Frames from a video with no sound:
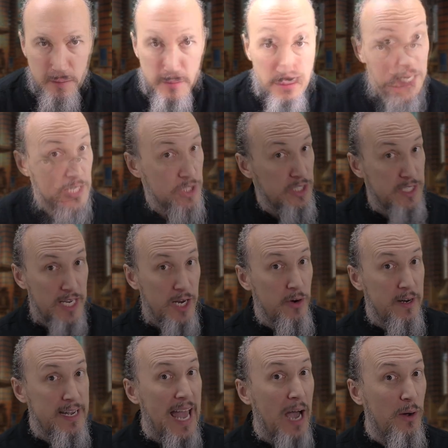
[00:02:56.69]
I can just hear
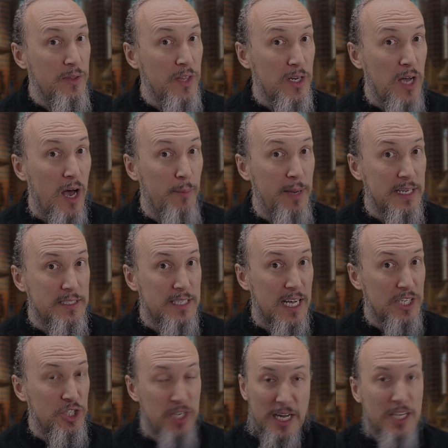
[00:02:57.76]
it now in the comment
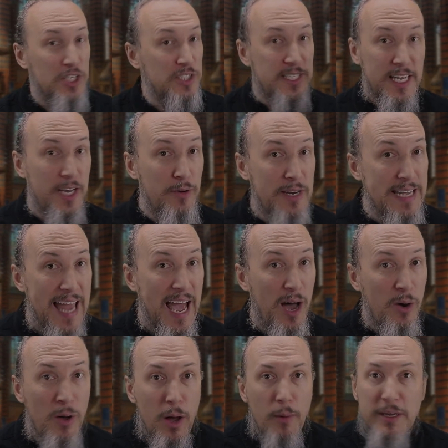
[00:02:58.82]
section. I can just hear it
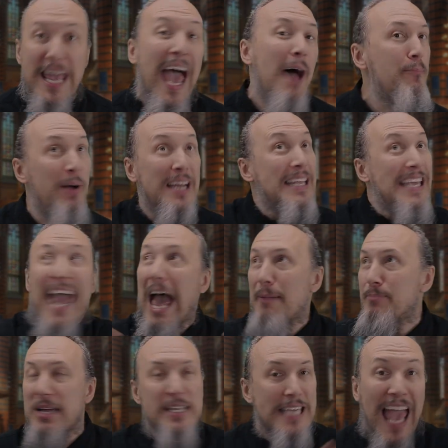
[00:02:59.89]
now. Yeah, but, yeah,
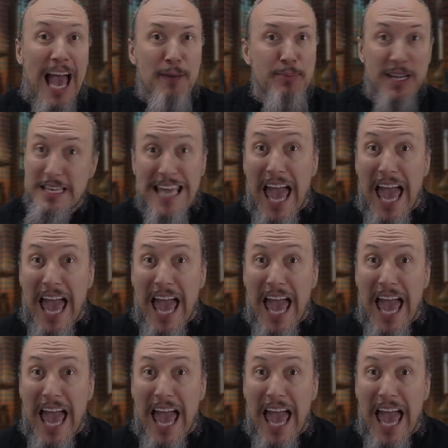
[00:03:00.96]
but, yeah, but,